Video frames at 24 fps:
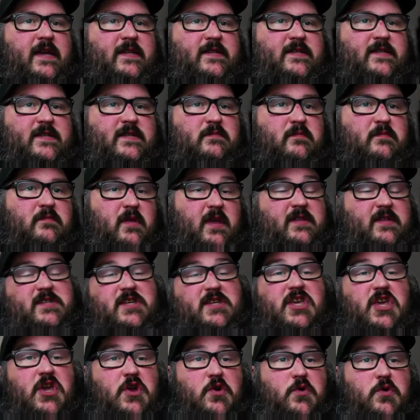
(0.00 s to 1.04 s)
it's
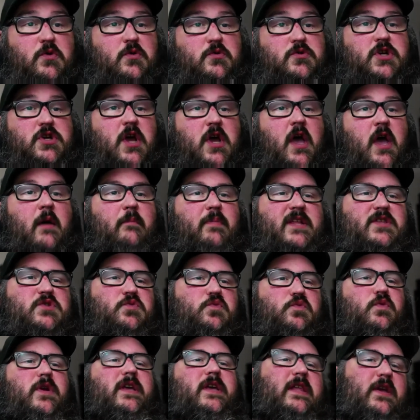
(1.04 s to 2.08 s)
huge, but it's
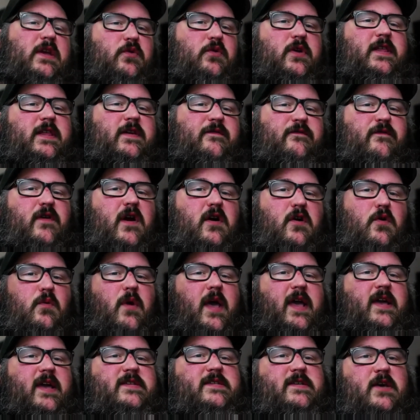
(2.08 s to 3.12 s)
really far
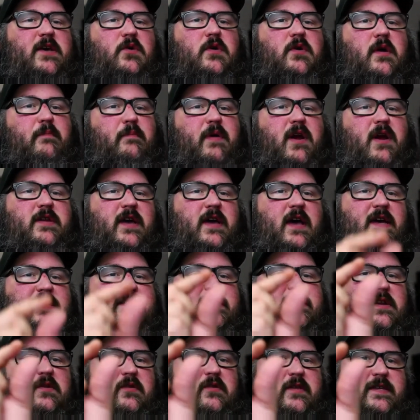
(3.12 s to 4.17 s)
away. So compared to us,
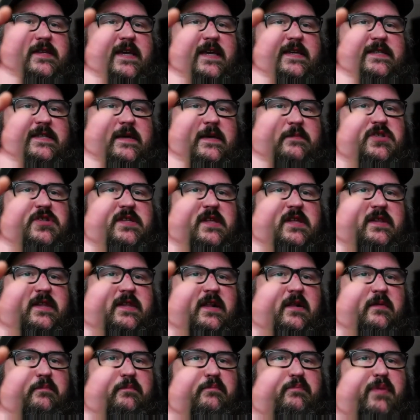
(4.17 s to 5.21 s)
it only takes up just a
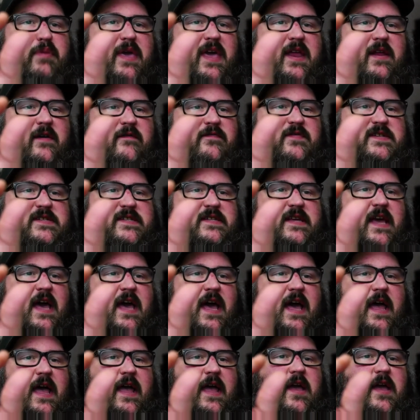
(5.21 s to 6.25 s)
little bit of the
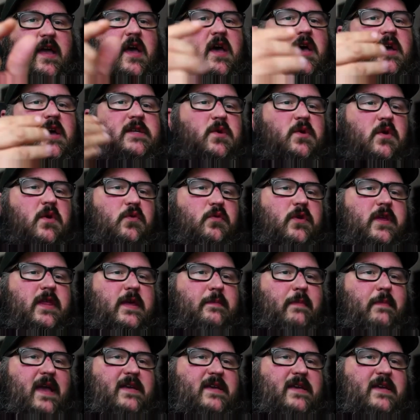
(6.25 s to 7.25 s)
sky. So it really makes